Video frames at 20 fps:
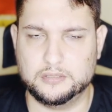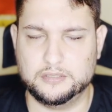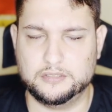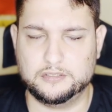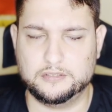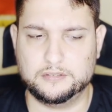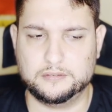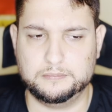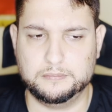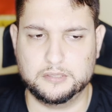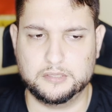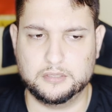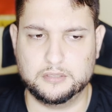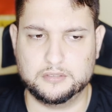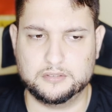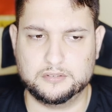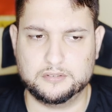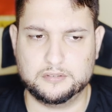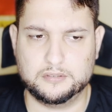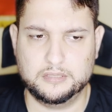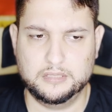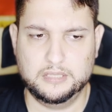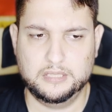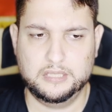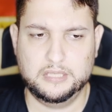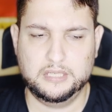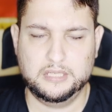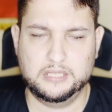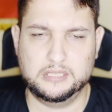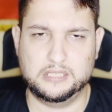It's because
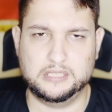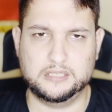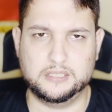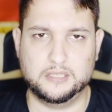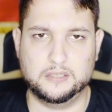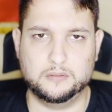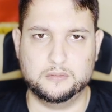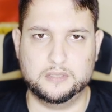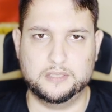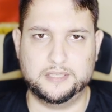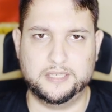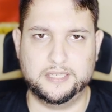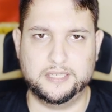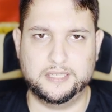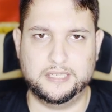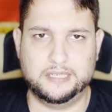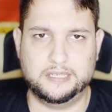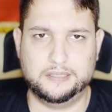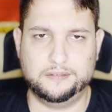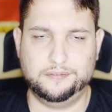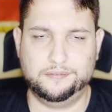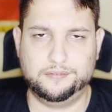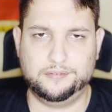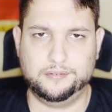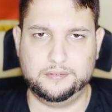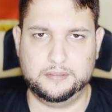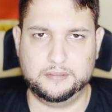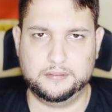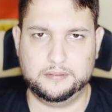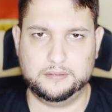I know that I
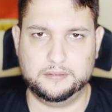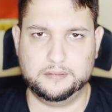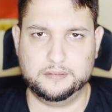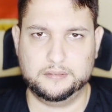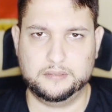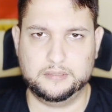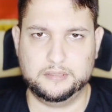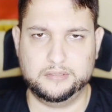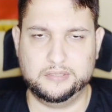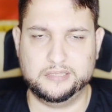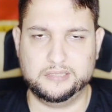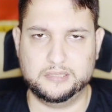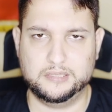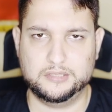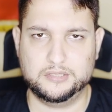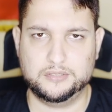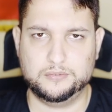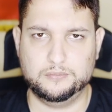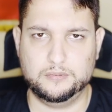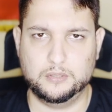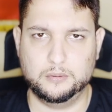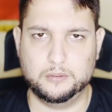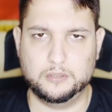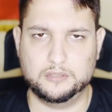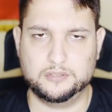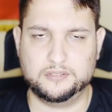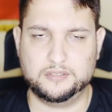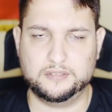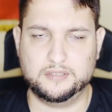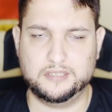have English
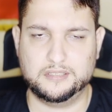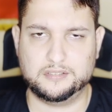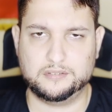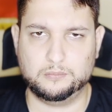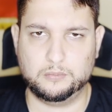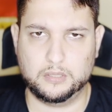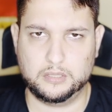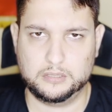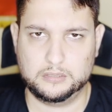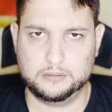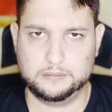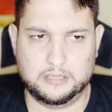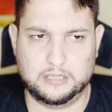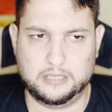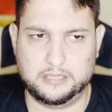viewers as well.